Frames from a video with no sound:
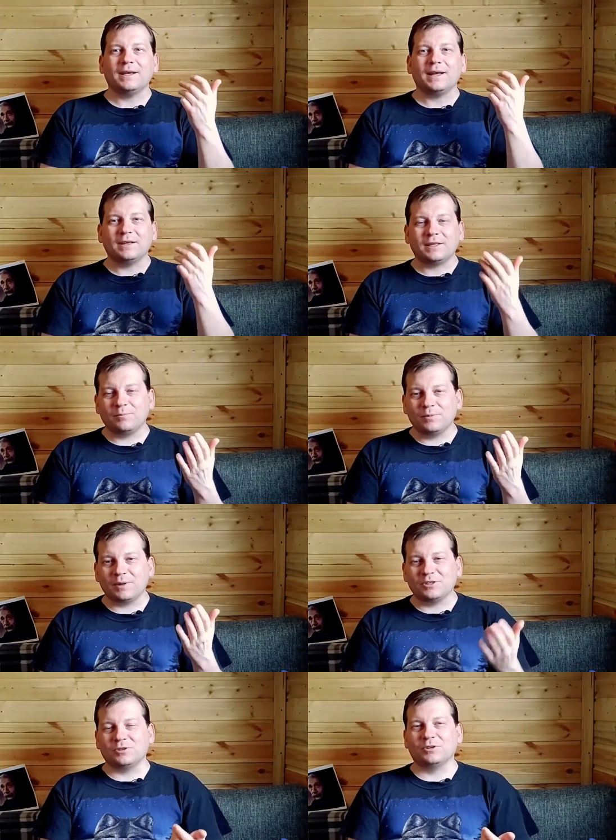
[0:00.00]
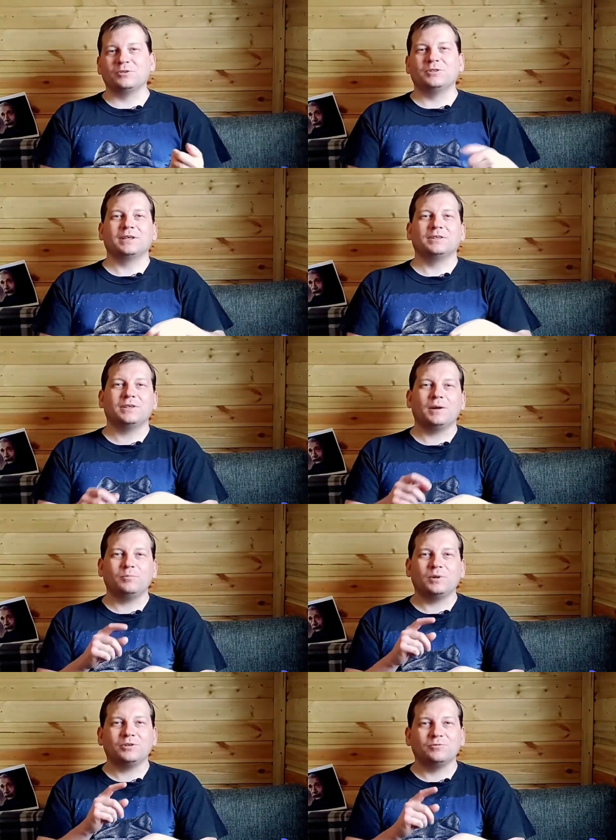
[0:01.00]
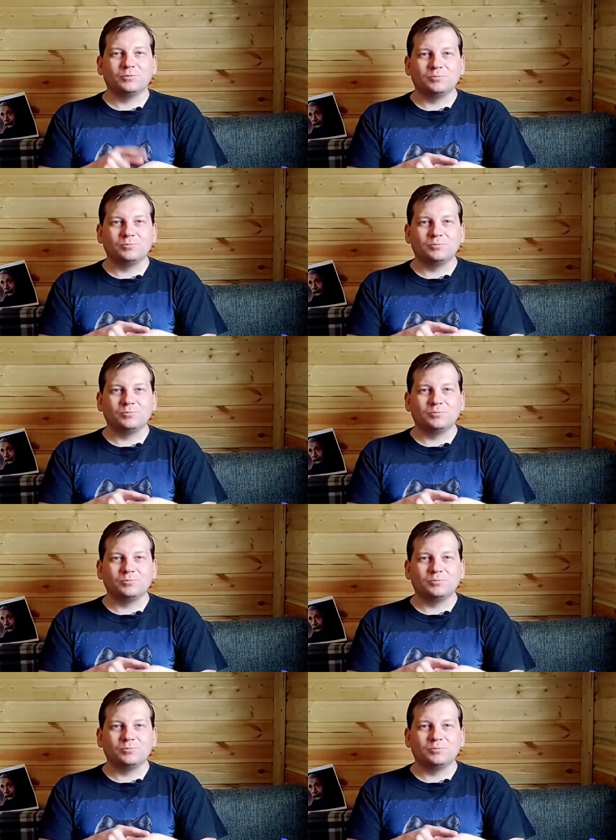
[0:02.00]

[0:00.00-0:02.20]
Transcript: and can be measured using a stopwatch for